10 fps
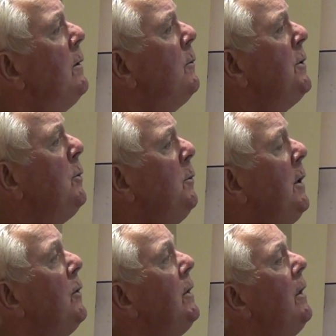Which one am I
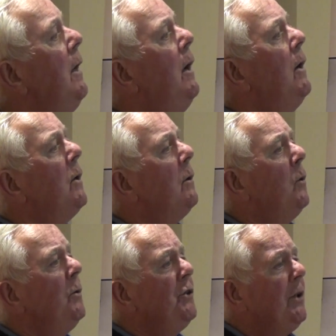looking here?
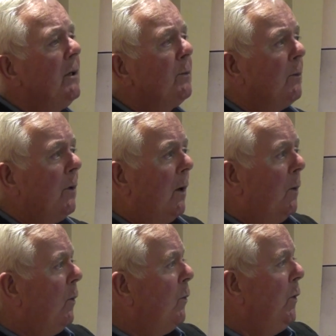Gunshot
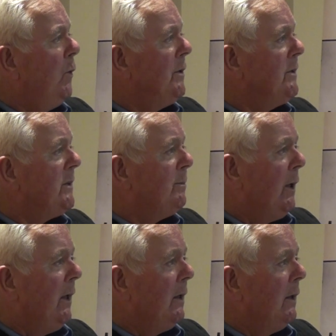wounds
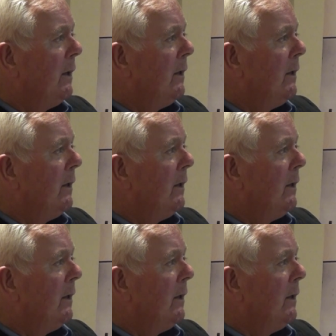by.